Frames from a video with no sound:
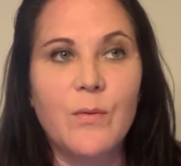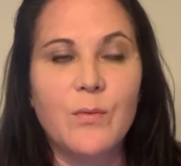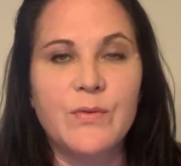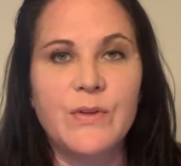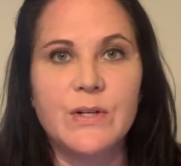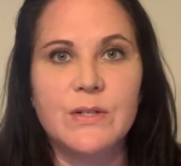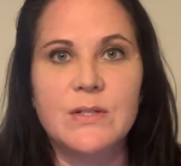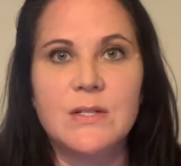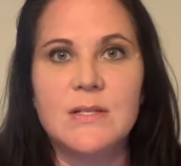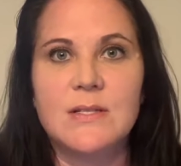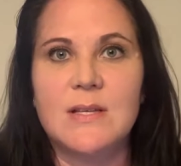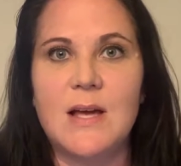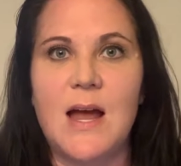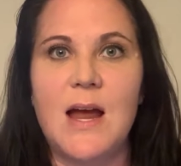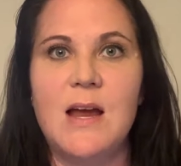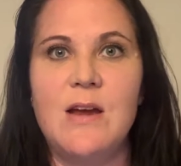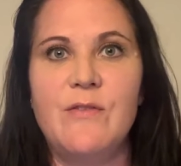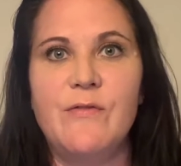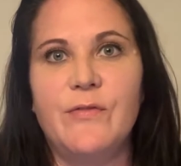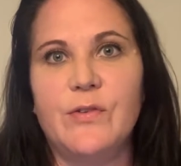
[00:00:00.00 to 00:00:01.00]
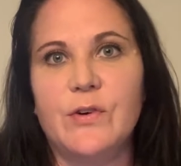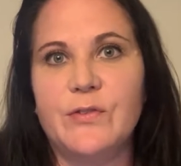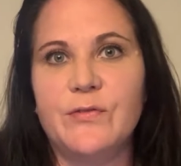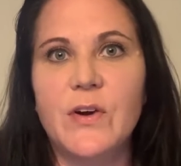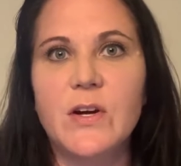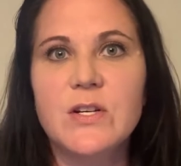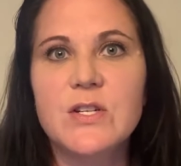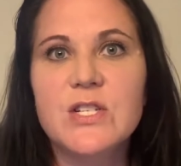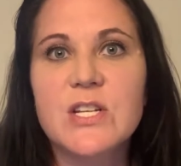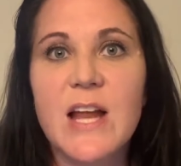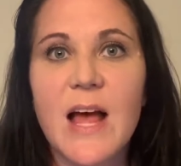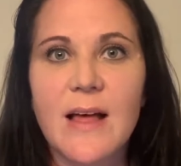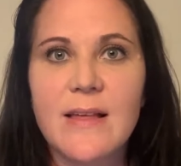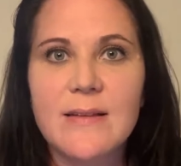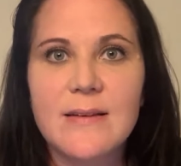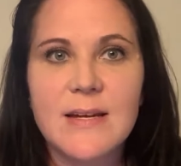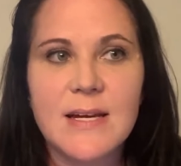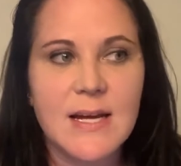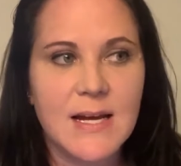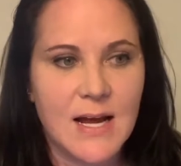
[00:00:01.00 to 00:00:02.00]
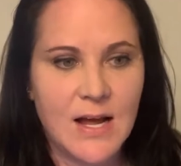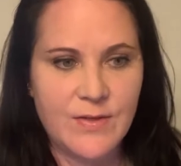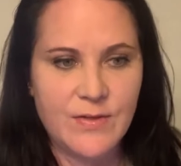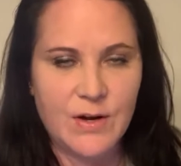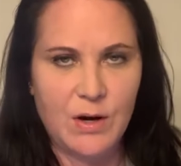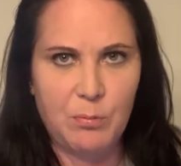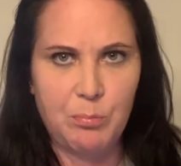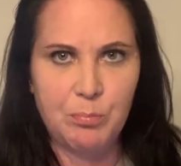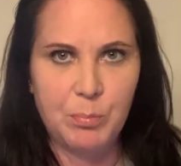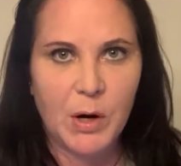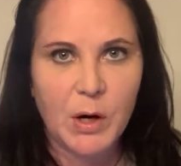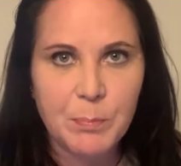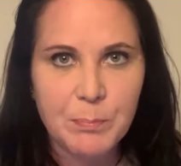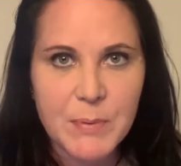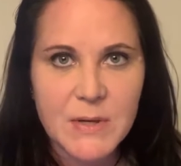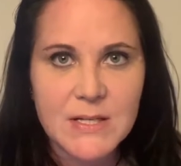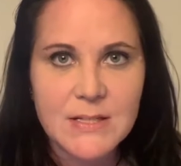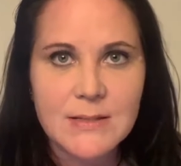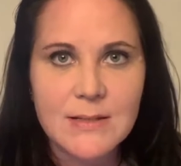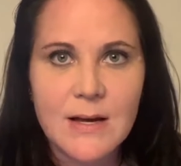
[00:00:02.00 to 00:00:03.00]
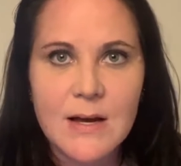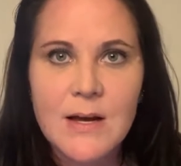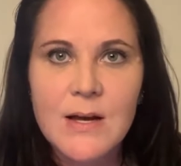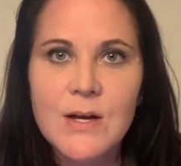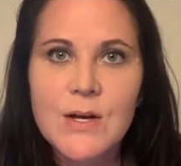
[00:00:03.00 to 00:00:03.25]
their design for functionality and their purpose.